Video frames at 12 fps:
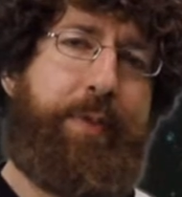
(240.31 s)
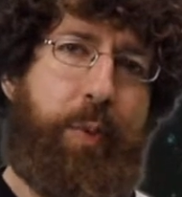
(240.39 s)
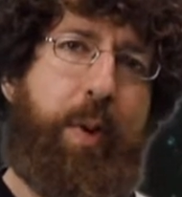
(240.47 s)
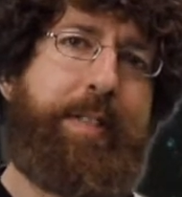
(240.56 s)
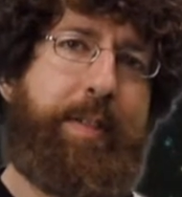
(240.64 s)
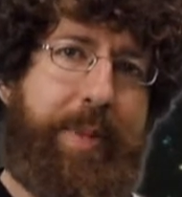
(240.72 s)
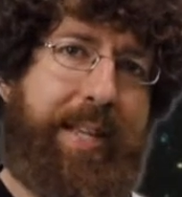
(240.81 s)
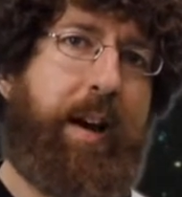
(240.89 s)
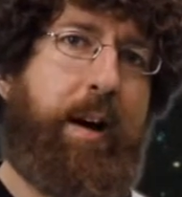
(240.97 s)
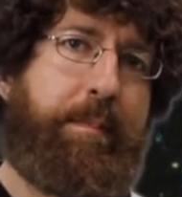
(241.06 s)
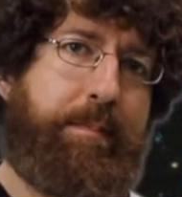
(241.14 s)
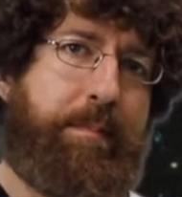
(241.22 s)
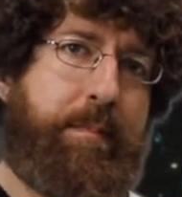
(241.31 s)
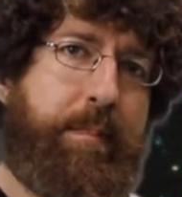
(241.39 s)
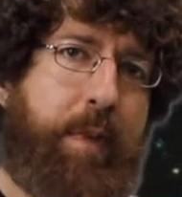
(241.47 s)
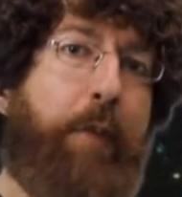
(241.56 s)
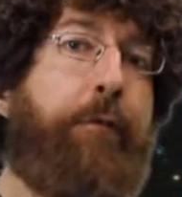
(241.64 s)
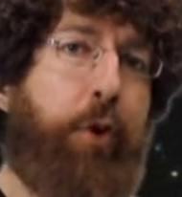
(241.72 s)
if you want to become
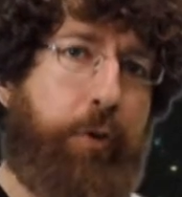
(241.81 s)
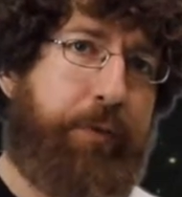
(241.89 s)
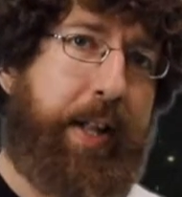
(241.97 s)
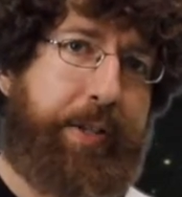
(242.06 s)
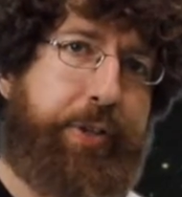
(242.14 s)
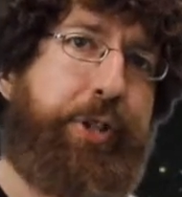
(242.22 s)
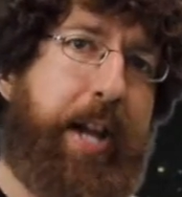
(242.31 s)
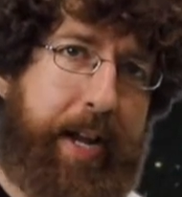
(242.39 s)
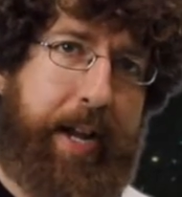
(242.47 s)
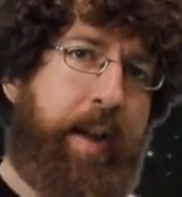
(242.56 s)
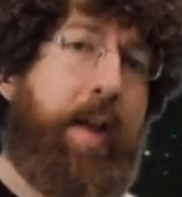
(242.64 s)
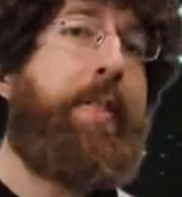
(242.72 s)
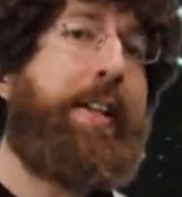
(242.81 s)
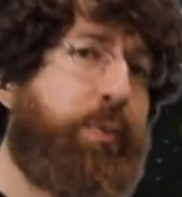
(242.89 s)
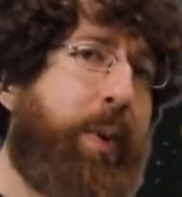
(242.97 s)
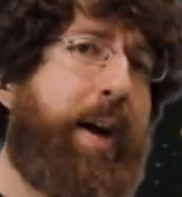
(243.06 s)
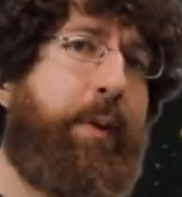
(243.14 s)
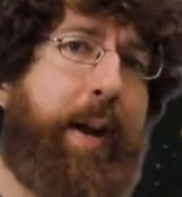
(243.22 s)
a full-fledged Jedi. That's
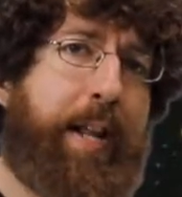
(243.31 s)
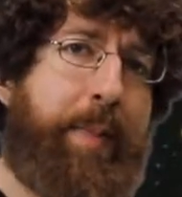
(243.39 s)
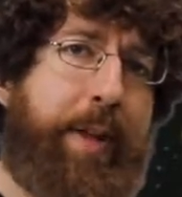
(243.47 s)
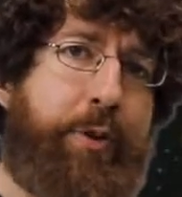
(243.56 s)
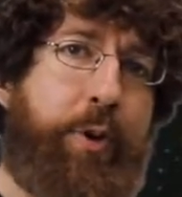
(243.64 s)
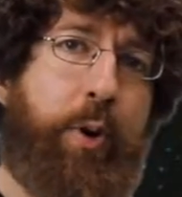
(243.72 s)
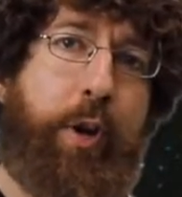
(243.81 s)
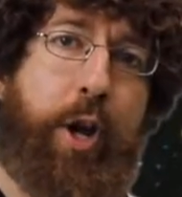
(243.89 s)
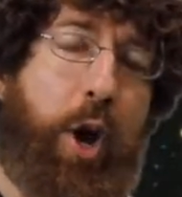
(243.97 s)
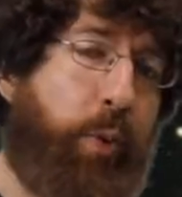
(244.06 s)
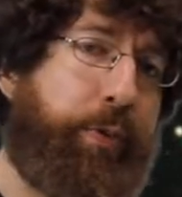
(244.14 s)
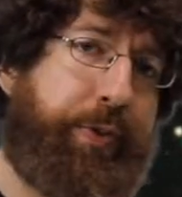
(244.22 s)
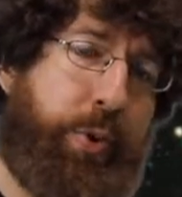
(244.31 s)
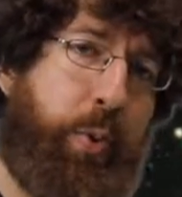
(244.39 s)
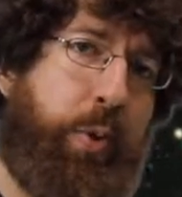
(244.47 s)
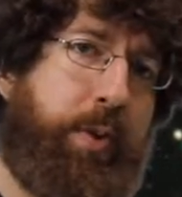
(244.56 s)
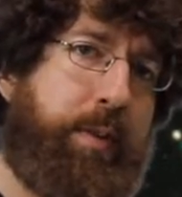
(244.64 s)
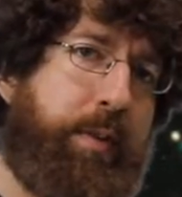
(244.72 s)
why I recommend you go to Code
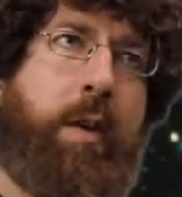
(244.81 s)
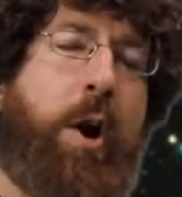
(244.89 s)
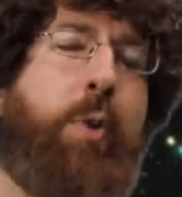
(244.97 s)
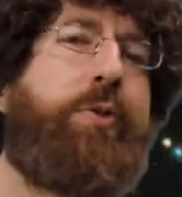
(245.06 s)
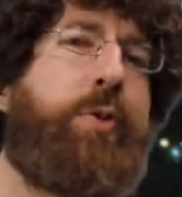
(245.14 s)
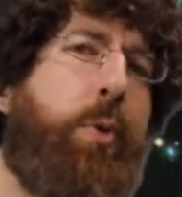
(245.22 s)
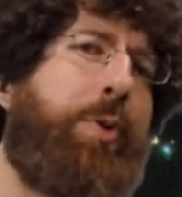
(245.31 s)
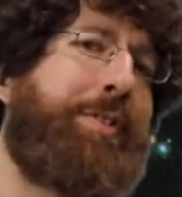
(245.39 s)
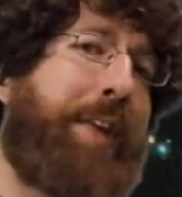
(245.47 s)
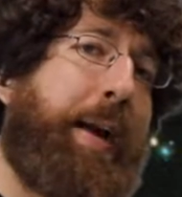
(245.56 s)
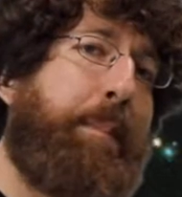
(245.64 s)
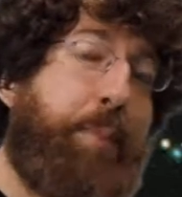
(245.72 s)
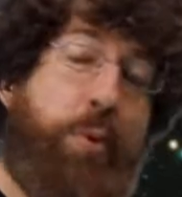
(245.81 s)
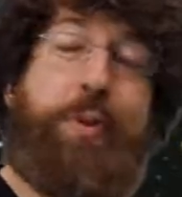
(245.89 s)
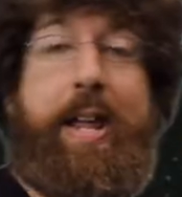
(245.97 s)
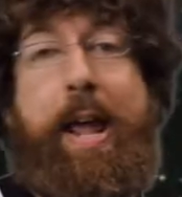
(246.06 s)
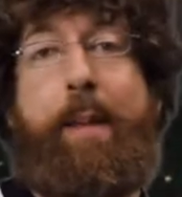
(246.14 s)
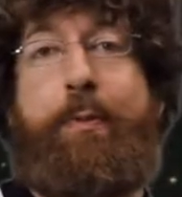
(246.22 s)
School. Code School is like boot
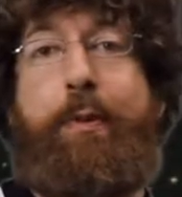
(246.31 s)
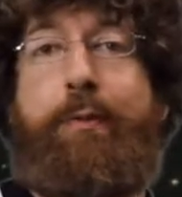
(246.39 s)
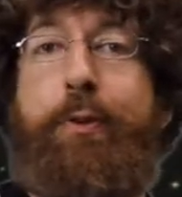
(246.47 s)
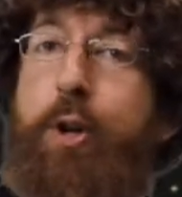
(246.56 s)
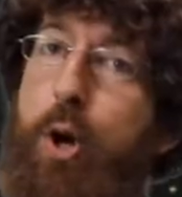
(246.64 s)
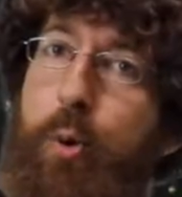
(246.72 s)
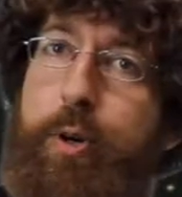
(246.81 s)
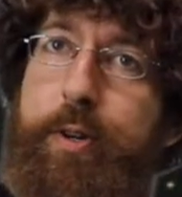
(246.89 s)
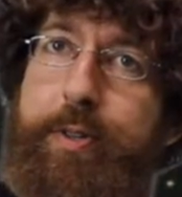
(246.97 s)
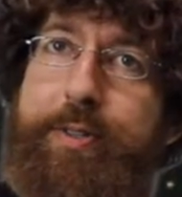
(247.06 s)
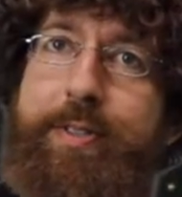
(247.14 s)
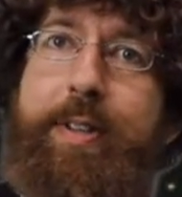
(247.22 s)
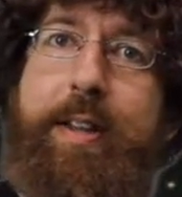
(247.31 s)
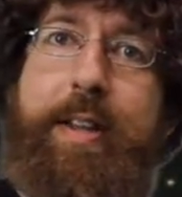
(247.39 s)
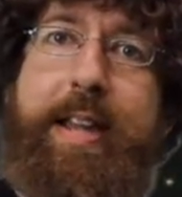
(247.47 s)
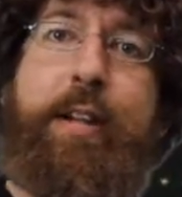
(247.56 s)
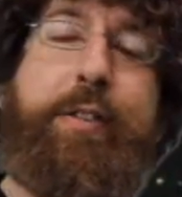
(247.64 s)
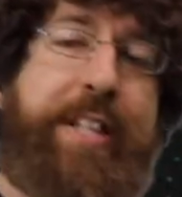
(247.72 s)
camp for coders.
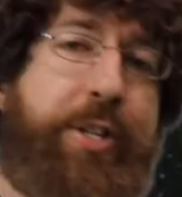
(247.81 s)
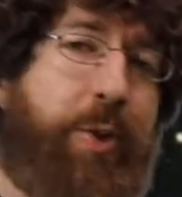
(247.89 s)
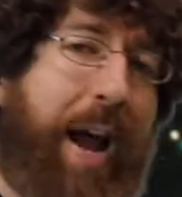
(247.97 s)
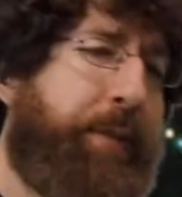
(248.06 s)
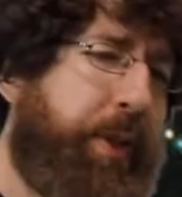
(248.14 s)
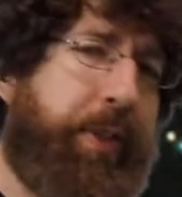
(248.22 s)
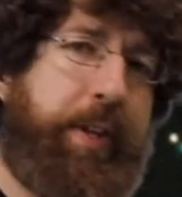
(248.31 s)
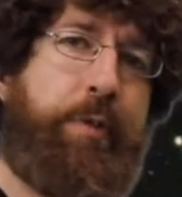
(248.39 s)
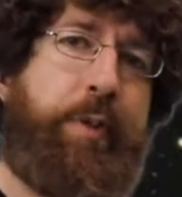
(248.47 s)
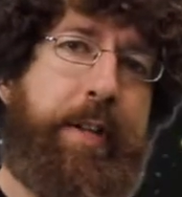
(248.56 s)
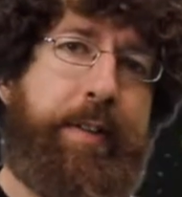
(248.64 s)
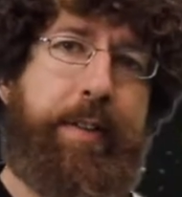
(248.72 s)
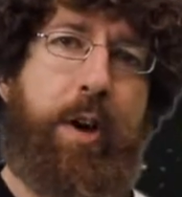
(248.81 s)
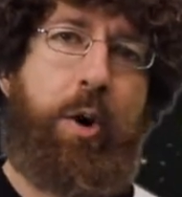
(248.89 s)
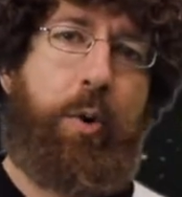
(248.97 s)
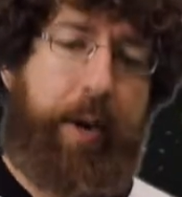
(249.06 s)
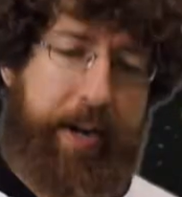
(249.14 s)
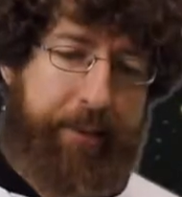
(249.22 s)
It'll teach you everything you need to
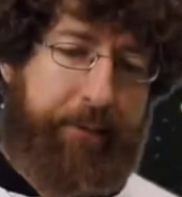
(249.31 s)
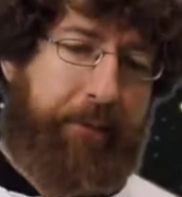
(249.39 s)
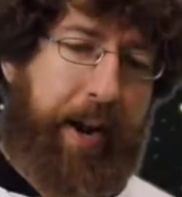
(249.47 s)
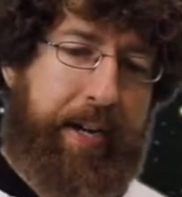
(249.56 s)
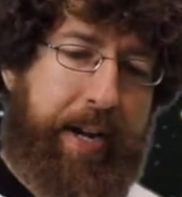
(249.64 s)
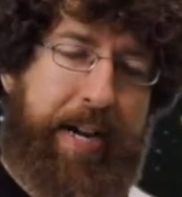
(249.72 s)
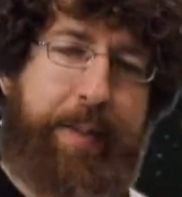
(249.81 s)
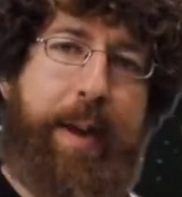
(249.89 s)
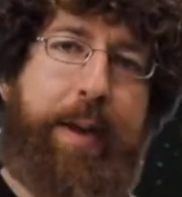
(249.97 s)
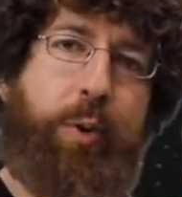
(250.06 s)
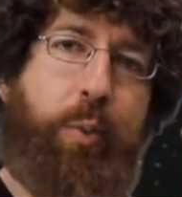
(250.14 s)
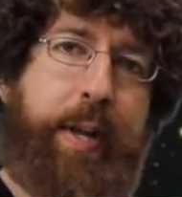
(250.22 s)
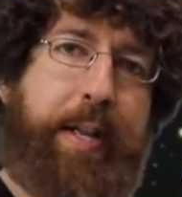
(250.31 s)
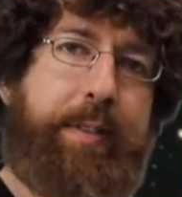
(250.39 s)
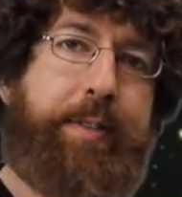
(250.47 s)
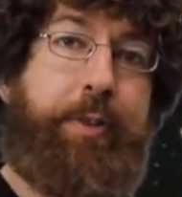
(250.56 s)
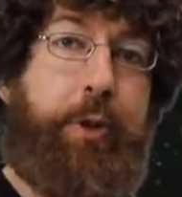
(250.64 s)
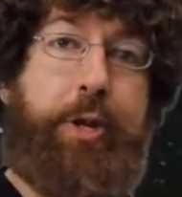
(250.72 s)
know in a finite amount of
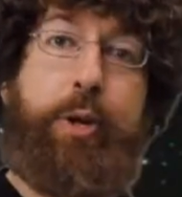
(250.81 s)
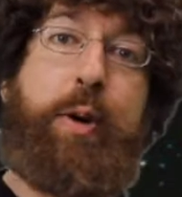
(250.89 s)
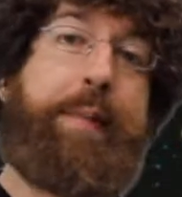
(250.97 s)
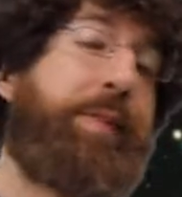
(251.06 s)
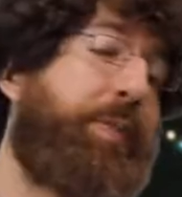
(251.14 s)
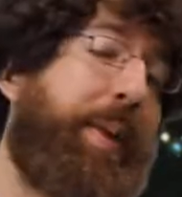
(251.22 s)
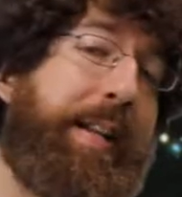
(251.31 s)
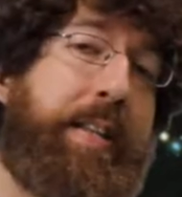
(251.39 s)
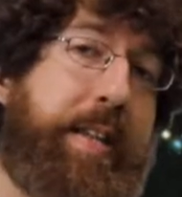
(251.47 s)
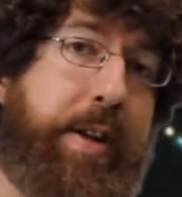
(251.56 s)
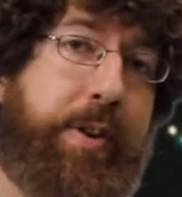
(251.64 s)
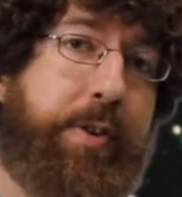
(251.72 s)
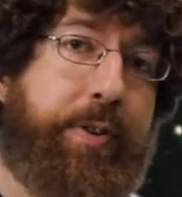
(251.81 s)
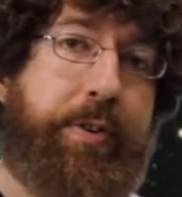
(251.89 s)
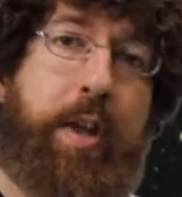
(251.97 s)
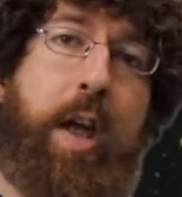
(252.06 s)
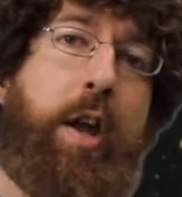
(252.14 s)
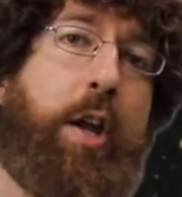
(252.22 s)
weeks, but you don't have to spend
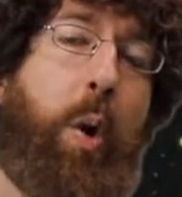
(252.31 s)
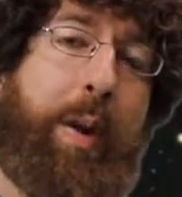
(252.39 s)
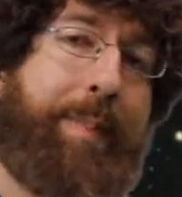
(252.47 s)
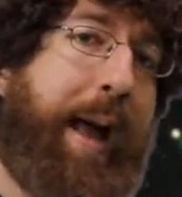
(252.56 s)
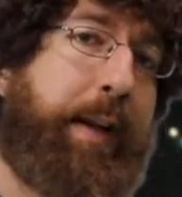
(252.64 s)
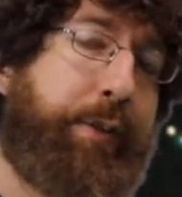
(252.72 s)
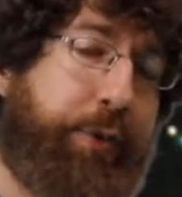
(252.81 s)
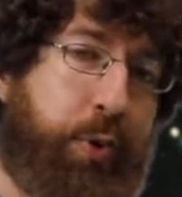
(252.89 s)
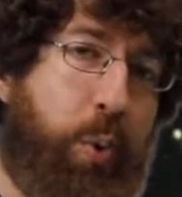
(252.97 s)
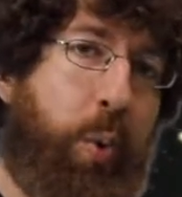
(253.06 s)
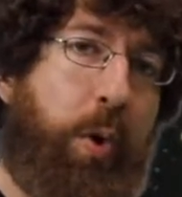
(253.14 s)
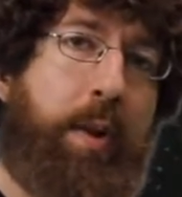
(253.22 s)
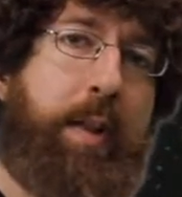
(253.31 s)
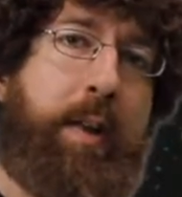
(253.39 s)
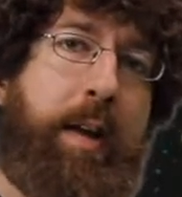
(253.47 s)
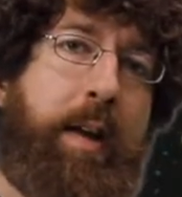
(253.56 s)
years going back to school.